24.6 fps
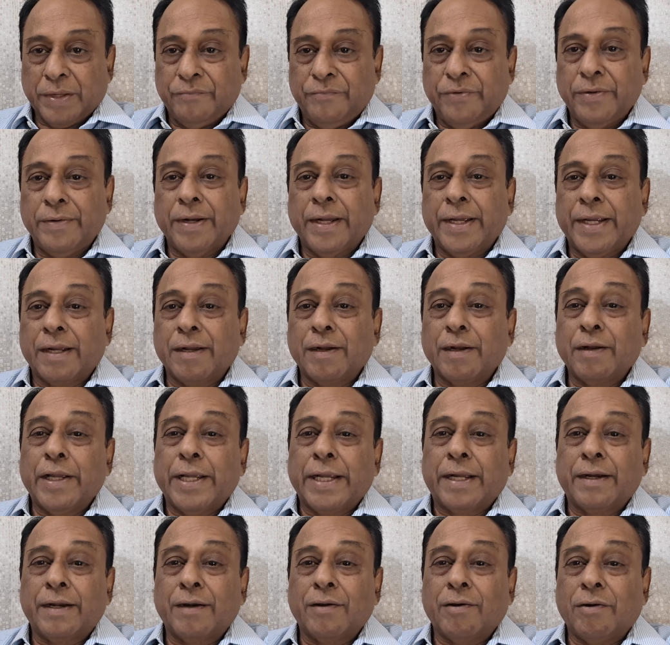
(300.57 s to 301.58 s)
I
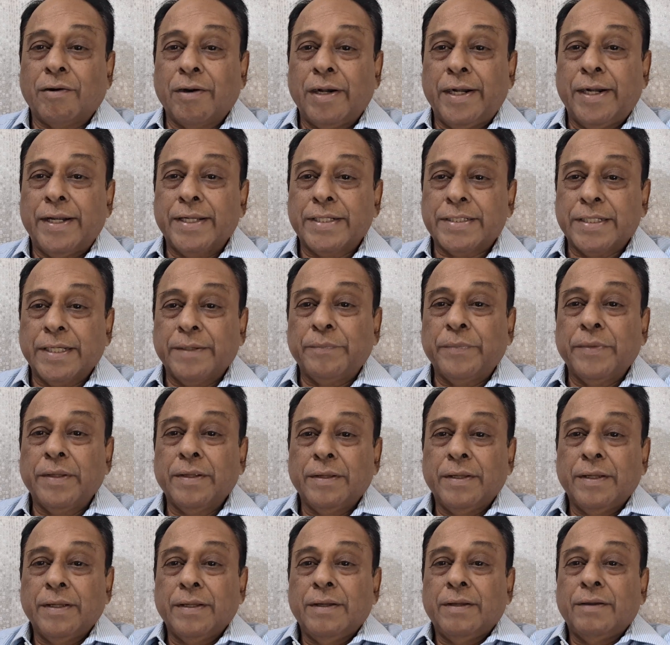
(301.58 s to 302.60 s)
can call it as a
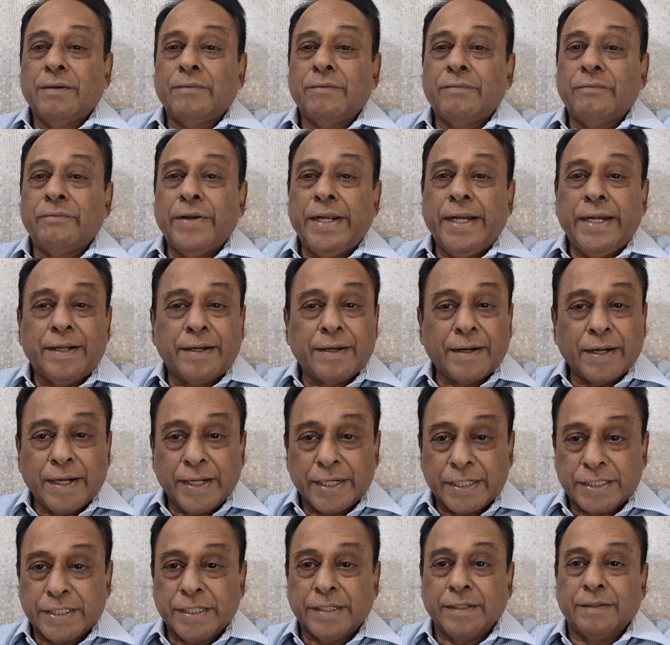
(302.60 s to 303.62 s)
weight
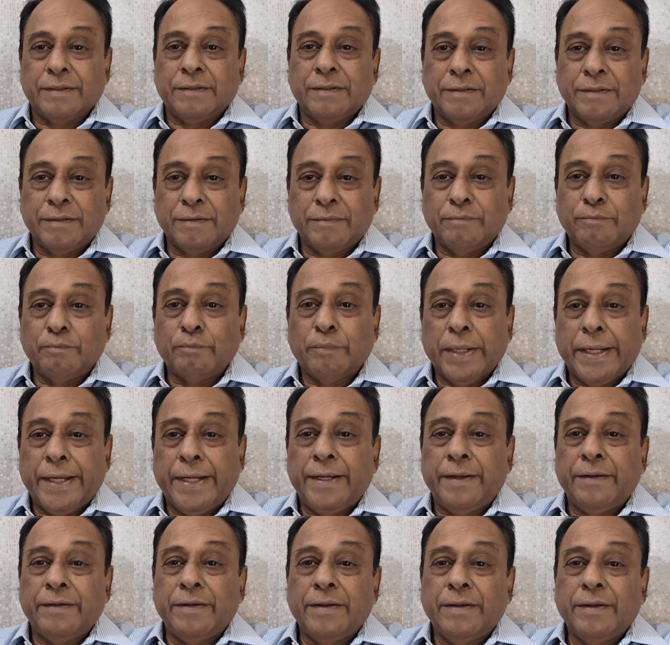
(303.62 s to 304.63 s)
reduction
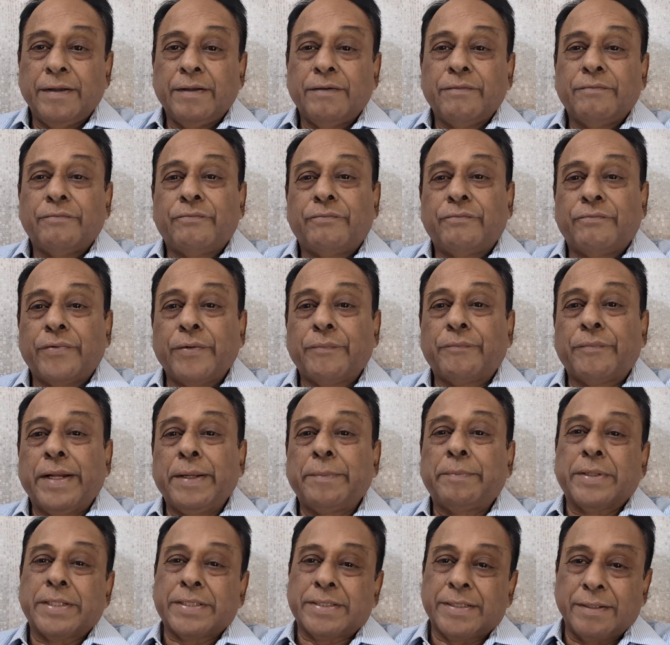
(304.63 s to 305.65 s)
by
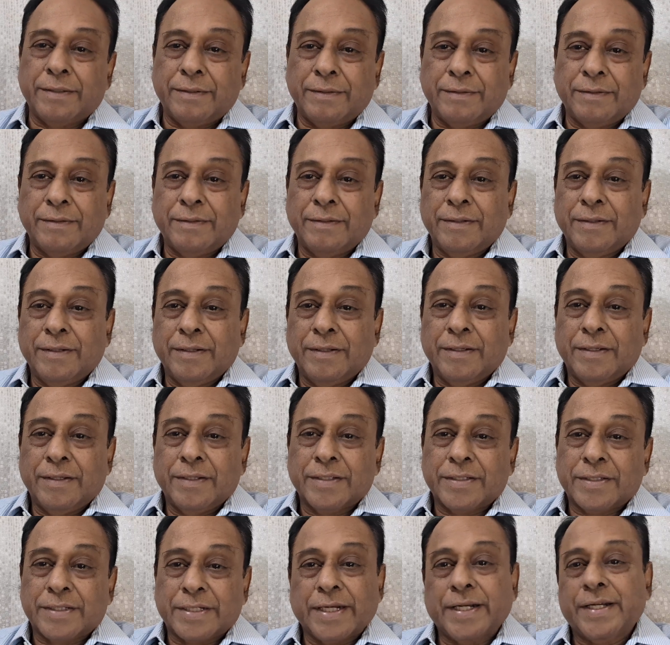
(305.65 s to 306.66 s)
50%
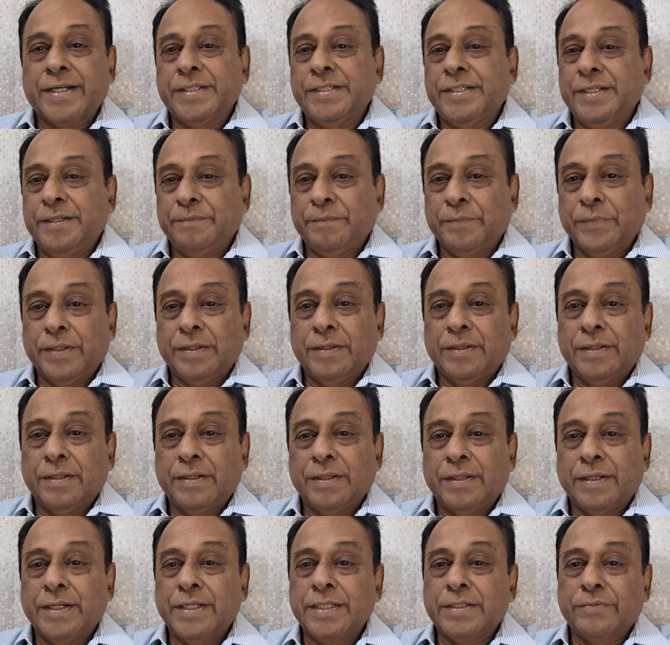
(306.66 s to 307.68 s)
strategy.
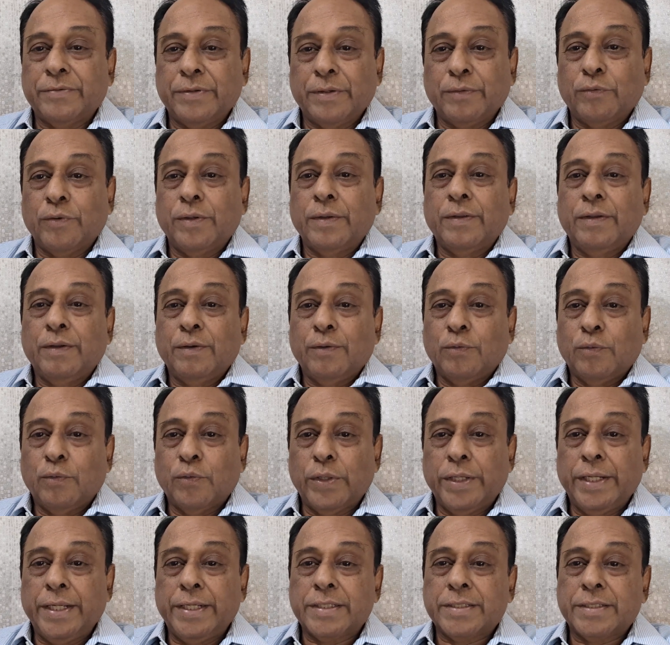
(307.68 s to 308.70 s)
That is,
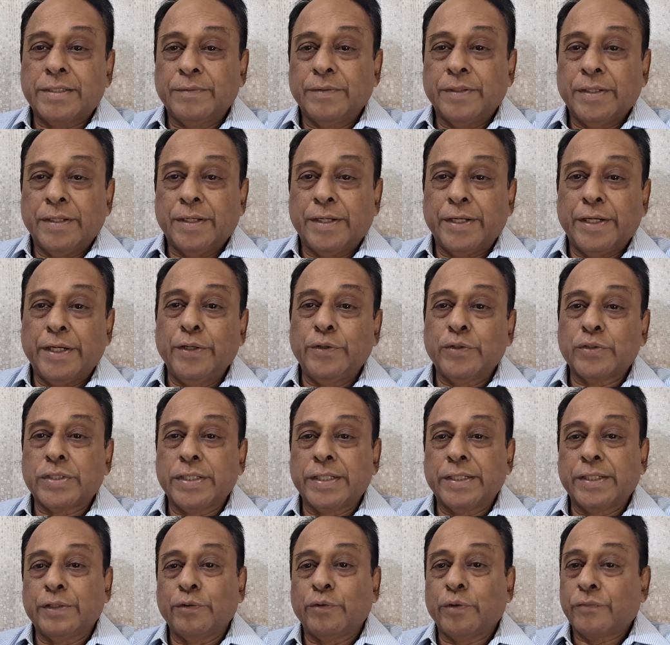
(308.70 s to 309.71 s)
one is
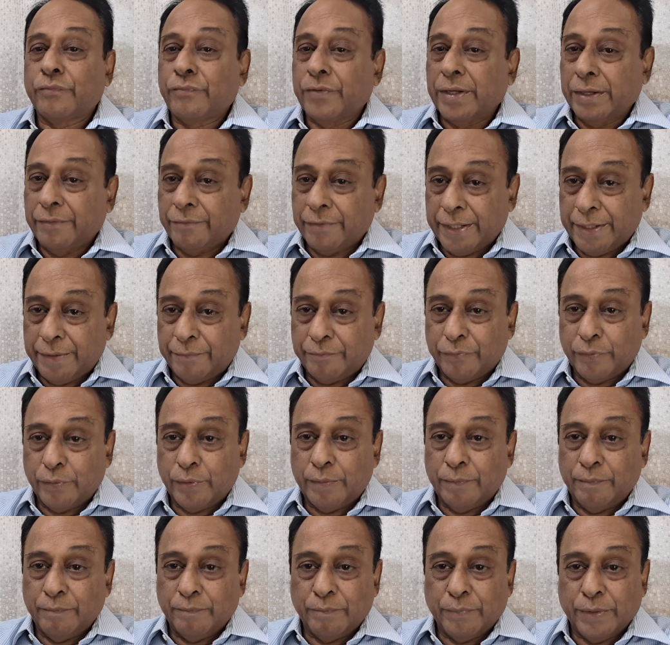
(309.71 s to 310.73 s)
reducing your favorite
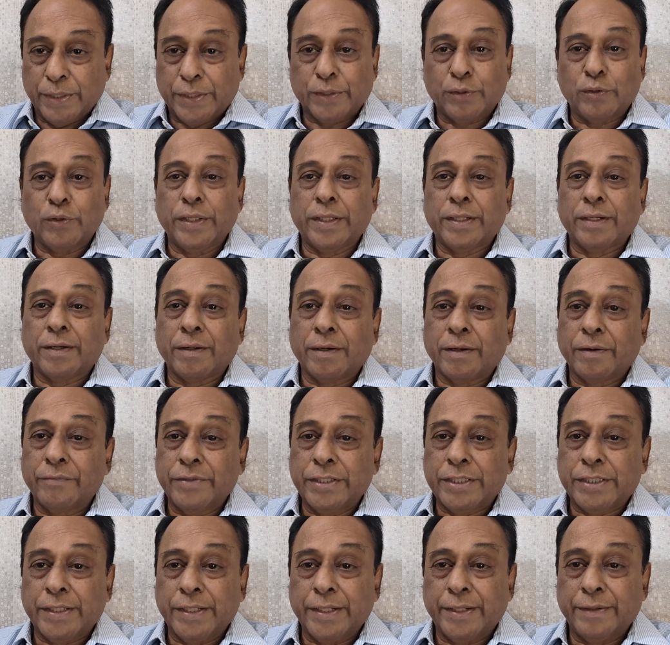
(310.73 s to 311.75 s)
food, particularly the
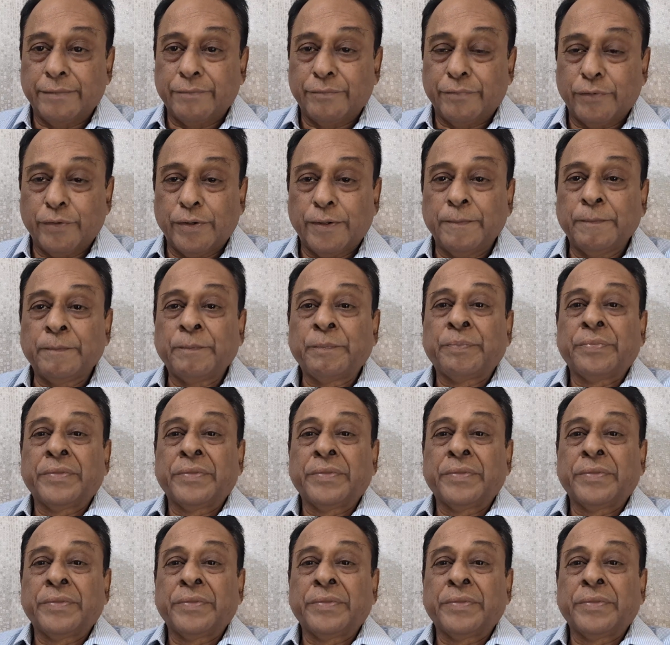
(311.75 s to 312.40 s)
non-vegetarian food,